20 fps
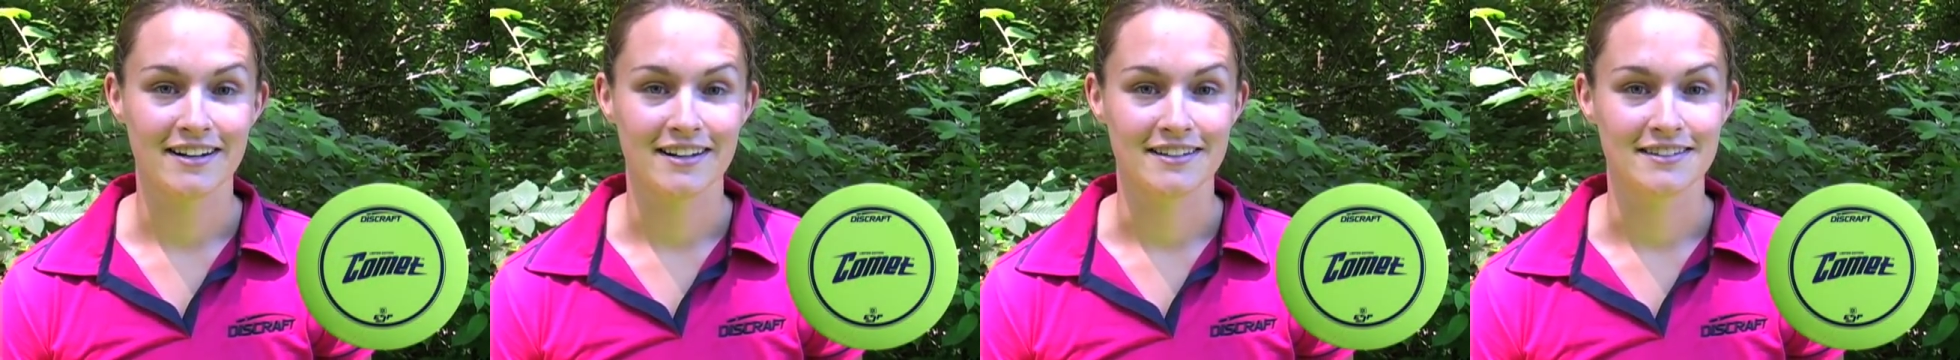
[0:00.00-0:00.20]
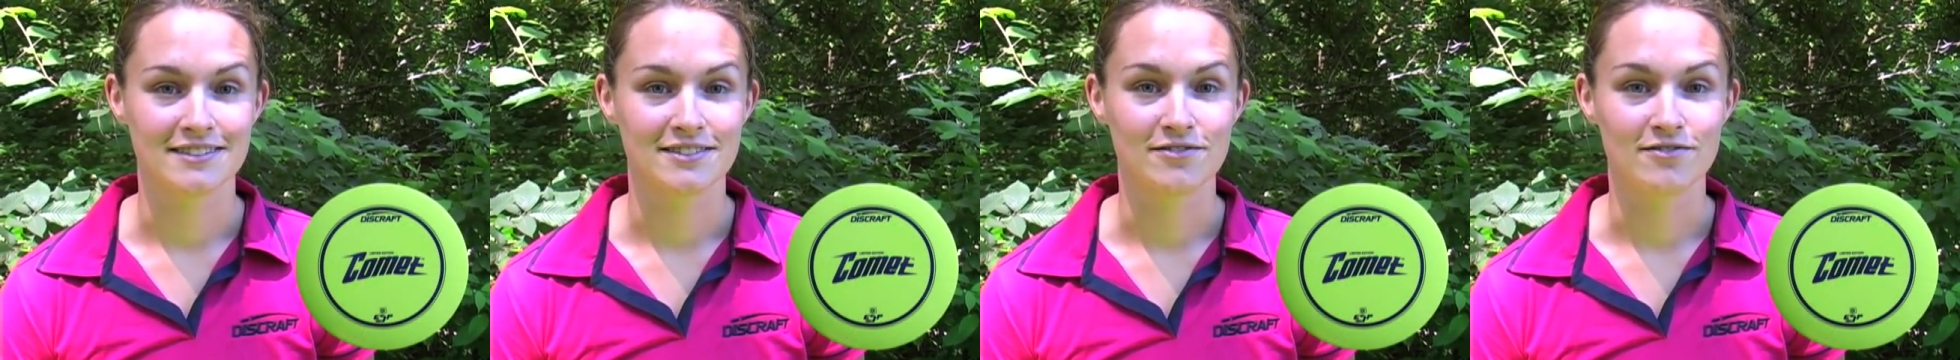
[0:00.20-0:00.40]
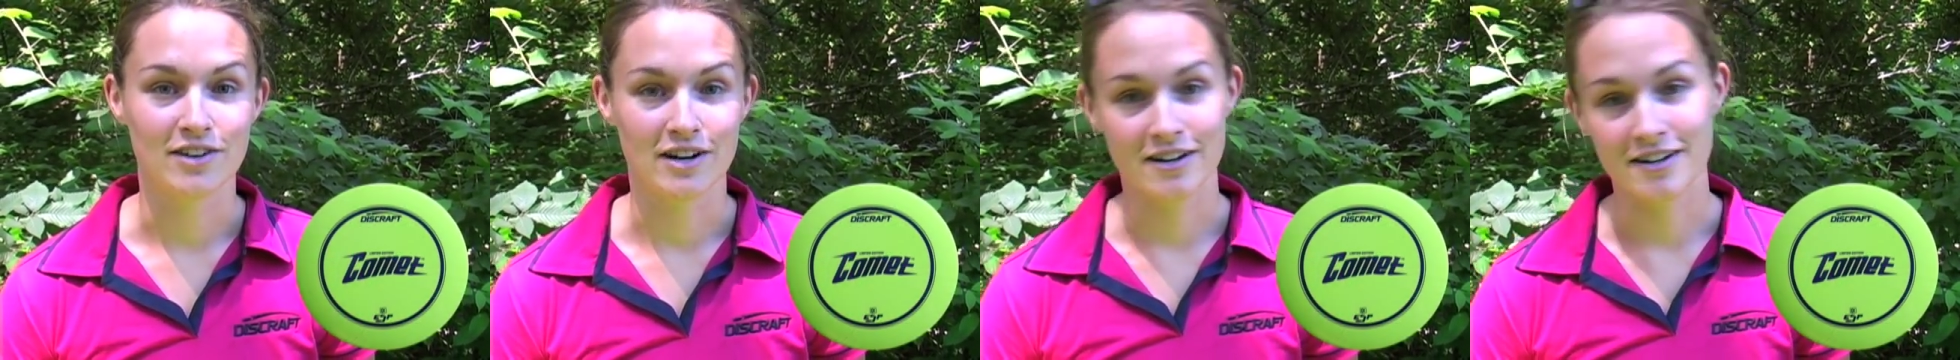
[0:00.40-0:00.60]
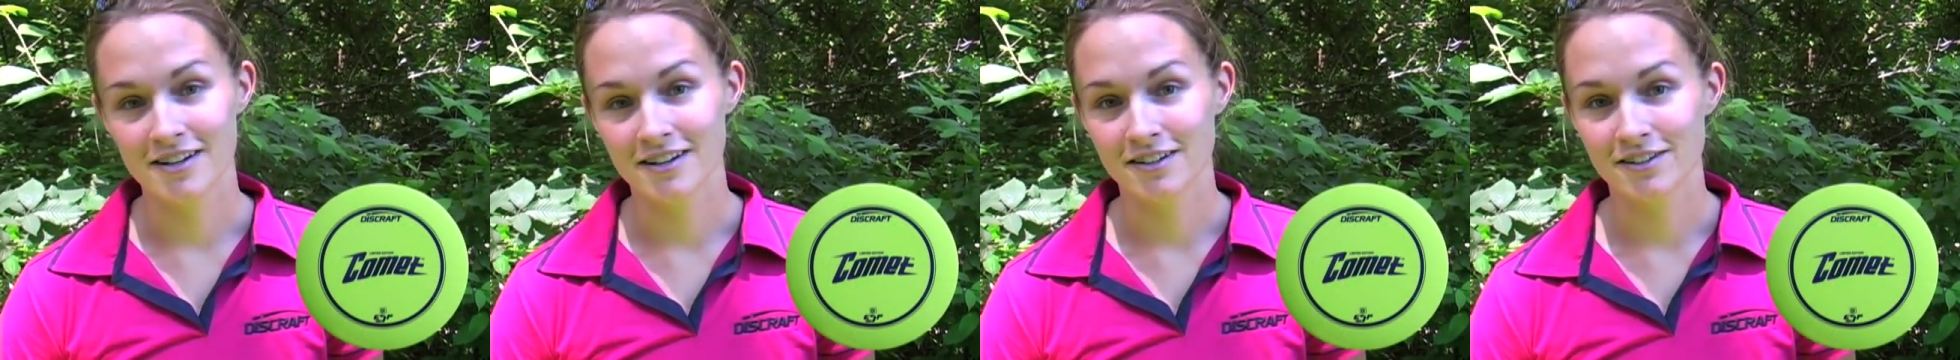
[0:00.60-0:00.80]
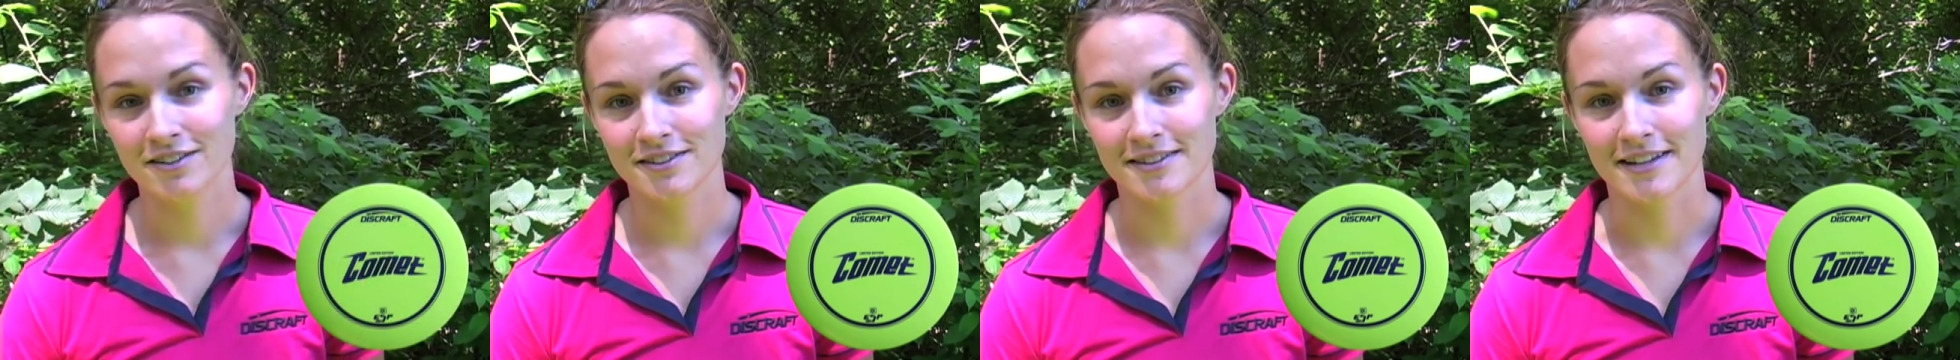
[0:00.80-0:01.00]
It's very
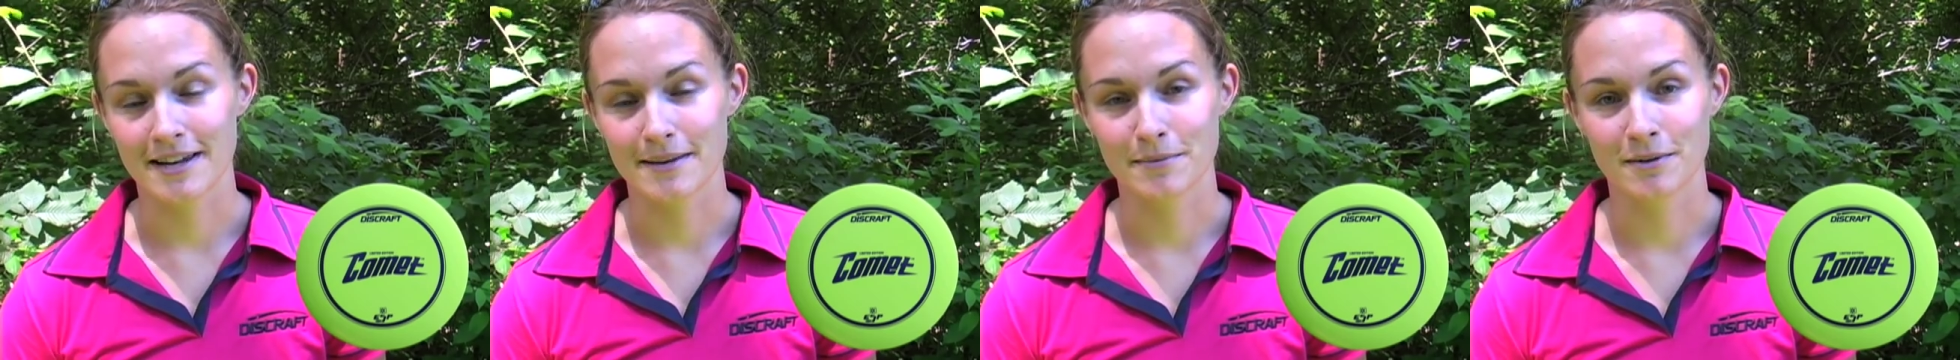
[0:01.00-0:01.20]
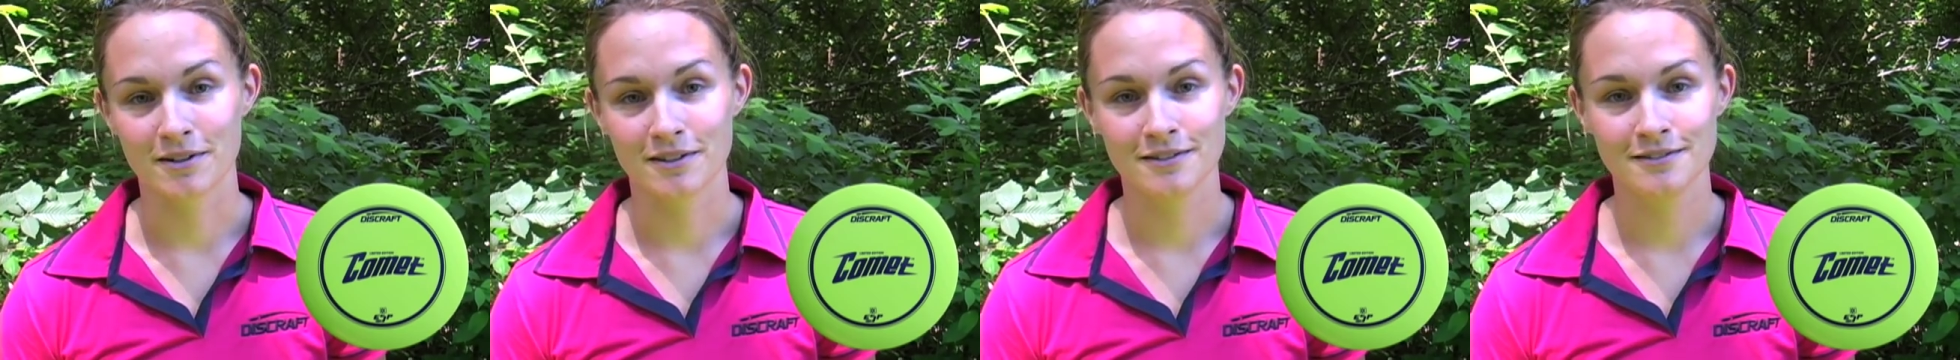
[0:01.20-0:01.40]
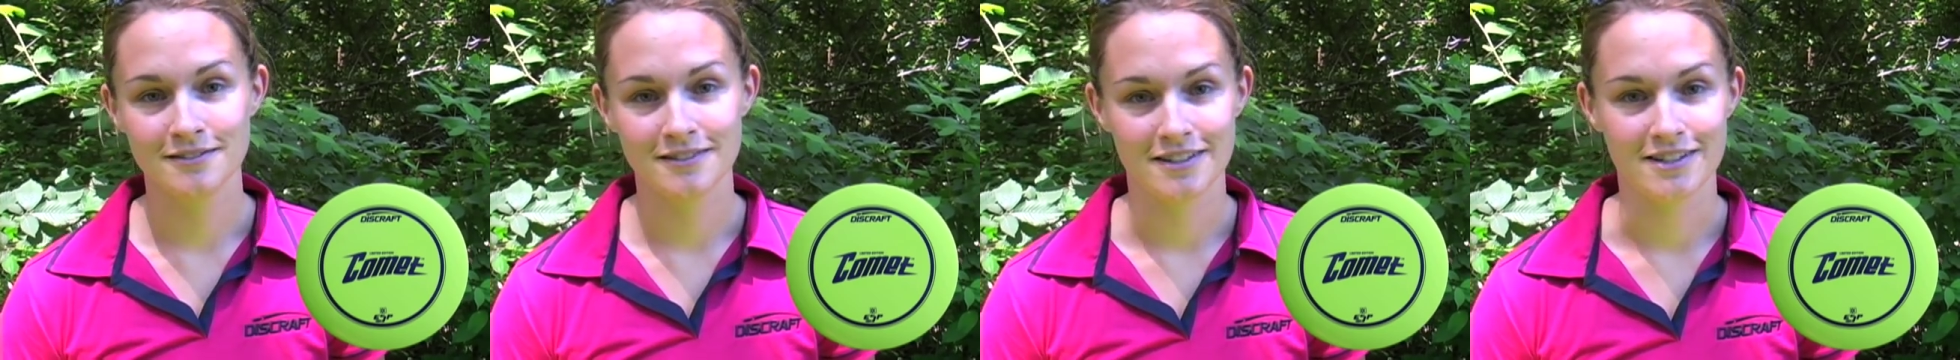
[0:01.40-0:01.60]
understable.